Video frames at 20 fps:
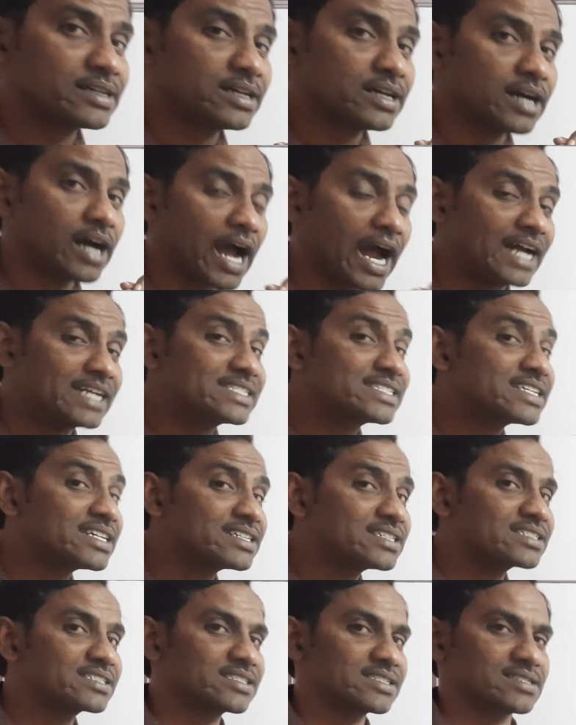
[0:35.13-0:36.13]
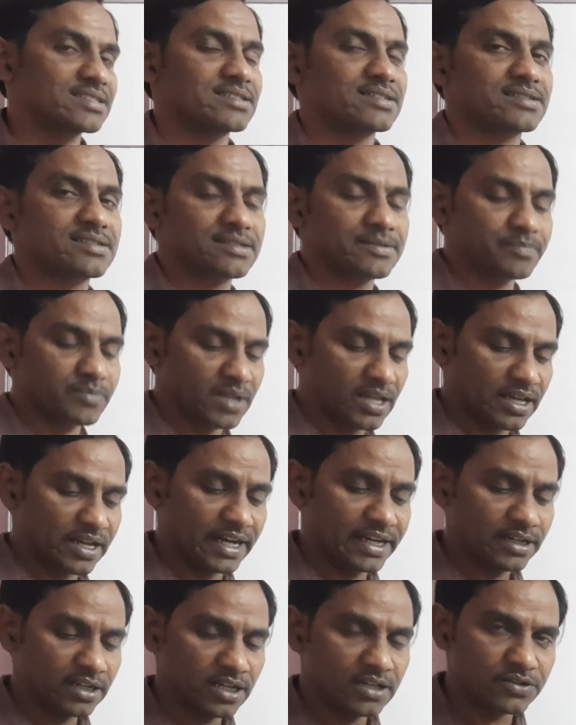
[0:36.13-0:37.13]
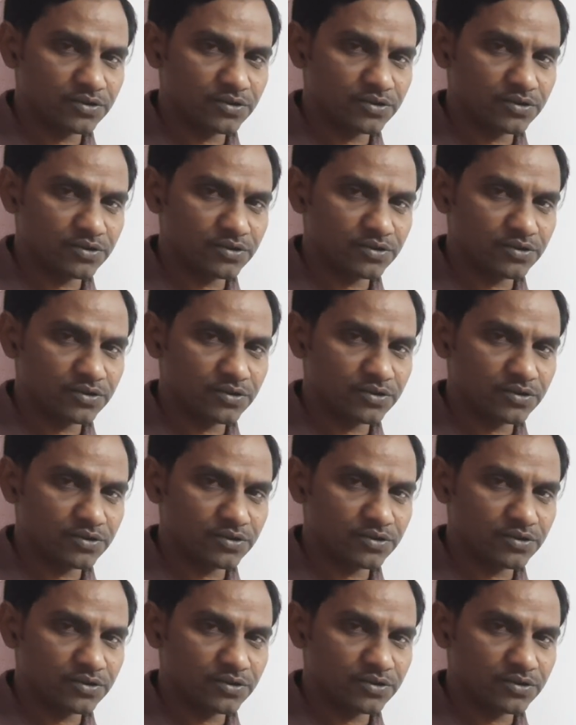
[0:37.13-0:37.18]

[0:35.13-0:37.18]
heights and distances, right?